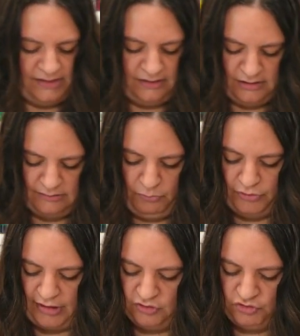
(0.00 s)
looks more
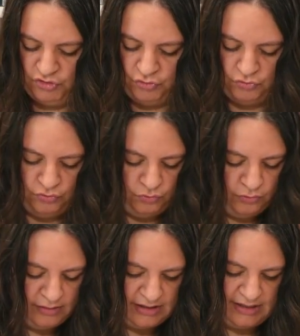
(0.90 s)
like
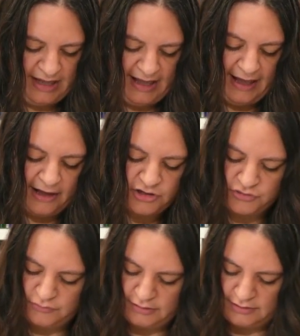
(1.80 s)
cool as an
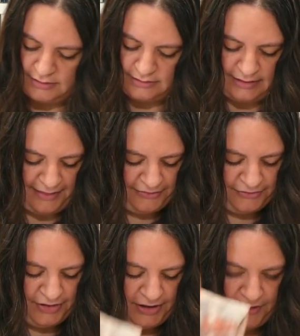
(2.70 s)
actual leather
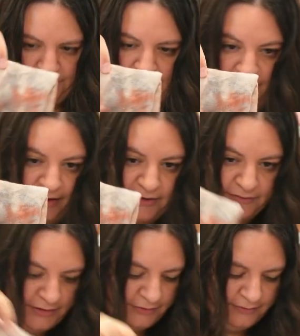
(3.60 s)
though. I
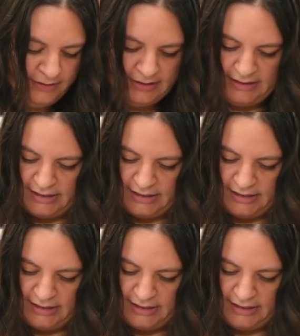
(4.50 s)
don't know. A